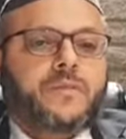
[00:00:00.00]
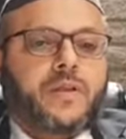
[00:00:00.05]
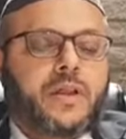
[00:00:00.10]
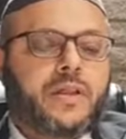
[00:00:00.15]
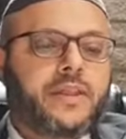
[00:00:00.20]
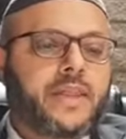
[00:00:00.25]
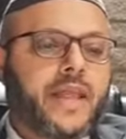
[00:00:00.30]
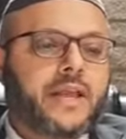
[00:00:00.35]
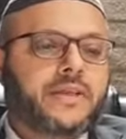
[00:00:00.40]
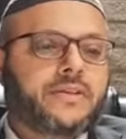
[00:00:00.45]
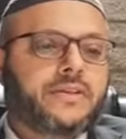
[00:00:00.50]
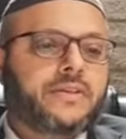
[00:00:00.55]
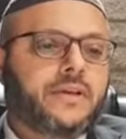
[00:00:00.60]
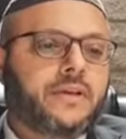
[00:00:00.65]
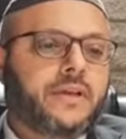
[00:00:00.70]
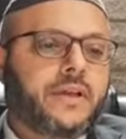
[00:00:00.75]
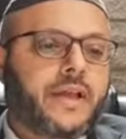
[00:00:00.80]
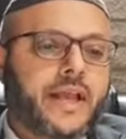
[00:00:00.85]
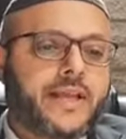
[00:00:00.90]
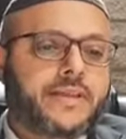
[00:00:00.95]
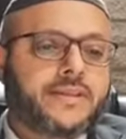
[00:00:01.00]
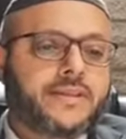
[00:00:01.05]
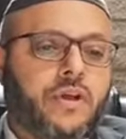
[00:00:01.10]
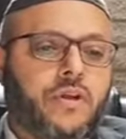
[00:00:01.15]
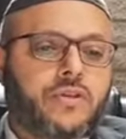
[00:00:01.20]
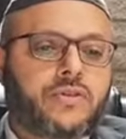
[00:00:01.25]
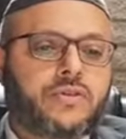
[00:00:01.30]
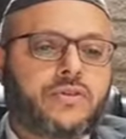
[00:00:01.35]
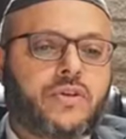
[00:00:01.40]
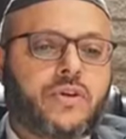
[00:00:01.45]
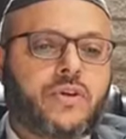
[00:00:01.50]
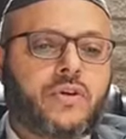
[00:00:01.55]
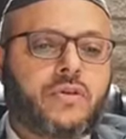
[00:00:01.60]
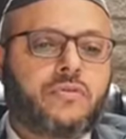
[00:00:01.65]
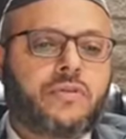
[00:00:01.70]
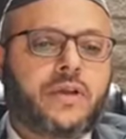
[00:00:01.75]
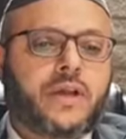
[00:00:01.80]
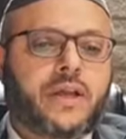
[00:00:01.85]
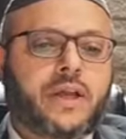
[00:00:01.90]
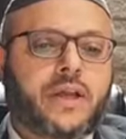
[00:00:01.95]
Next, it's
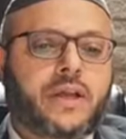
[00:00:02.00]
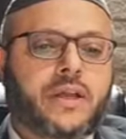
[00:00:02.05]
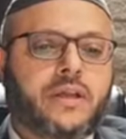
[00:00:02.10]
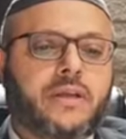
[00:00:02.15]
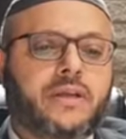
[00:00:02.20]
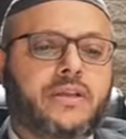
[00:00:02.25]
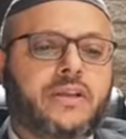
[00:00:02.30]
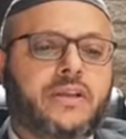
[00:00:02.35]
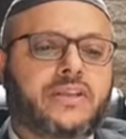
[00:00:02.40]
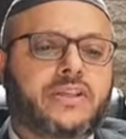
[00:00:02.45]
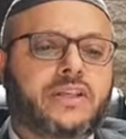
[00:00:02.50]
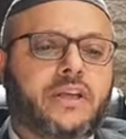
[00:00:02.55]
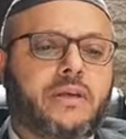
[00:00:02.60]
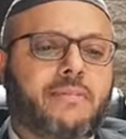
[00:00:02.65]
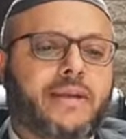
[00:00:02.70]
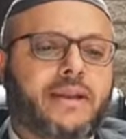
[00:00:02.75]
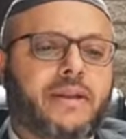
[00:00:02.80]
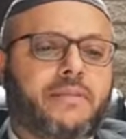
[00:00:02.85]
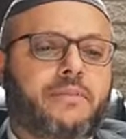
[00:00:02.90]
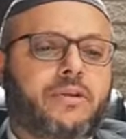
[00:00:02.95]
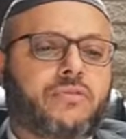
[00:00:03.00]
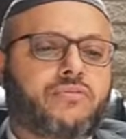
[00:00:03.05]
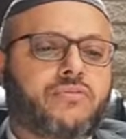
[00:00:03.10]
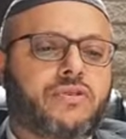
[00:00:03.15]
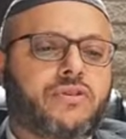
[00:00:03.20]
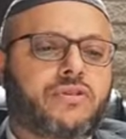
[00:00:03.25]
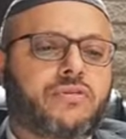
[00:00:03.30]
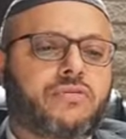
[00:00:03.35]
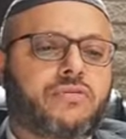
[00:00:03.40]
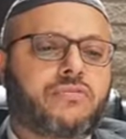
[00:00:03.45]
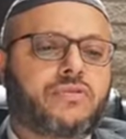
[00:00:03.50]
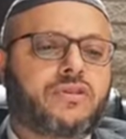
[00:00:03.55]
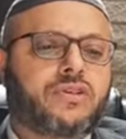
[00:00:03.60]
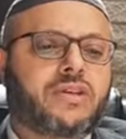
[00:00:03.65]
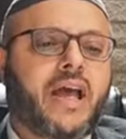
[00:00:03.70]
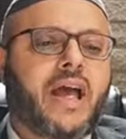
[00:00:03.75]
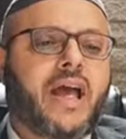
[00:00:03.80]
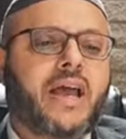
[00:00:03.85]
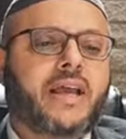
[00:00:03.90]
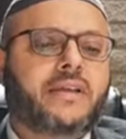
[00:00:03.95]
also, it is commendable to
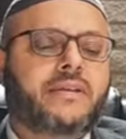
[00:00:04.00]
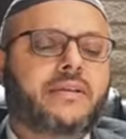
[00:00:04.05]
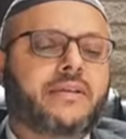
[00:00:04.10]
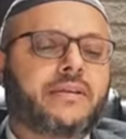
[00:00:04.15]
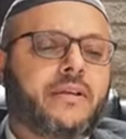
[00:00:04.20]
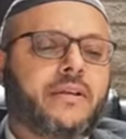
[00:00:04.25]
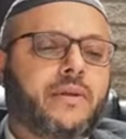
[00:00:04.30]
recite